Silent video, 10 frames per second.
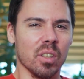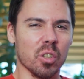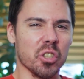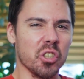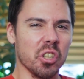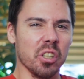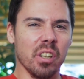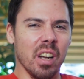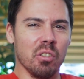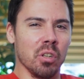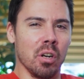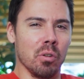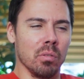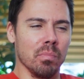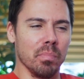or sugar, I don't
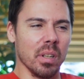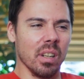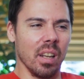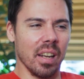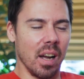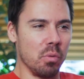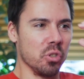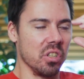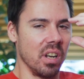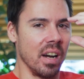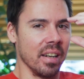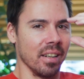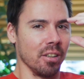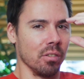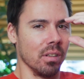know, but like I was
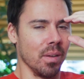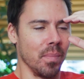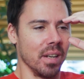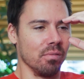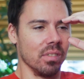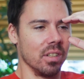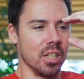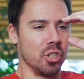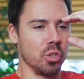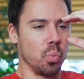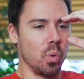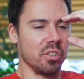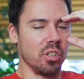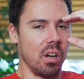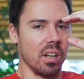dying and my it just
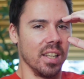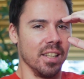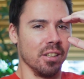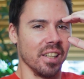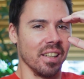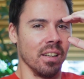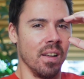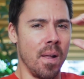was not healing.